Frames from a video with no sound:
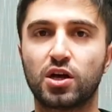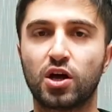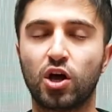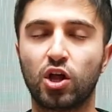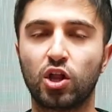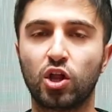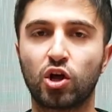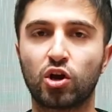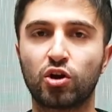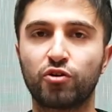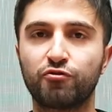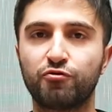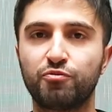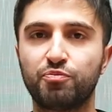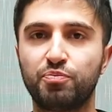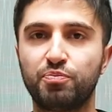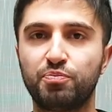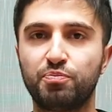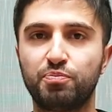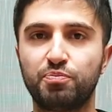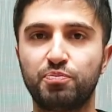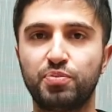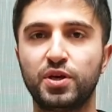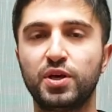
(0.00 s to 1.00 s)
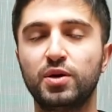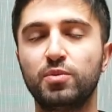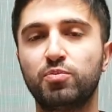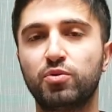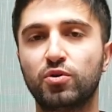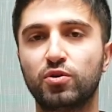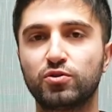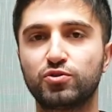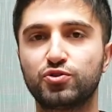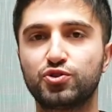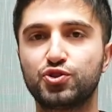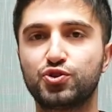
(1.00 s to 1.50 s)
A lot of
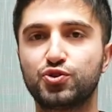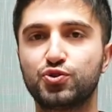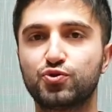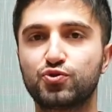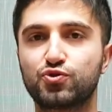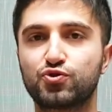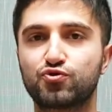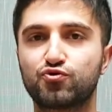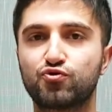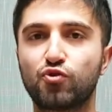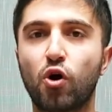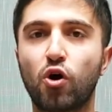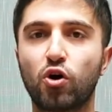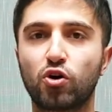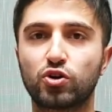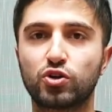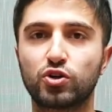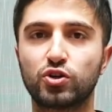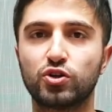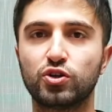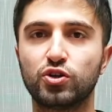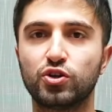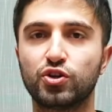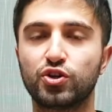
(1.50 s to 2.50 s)
people choose rock.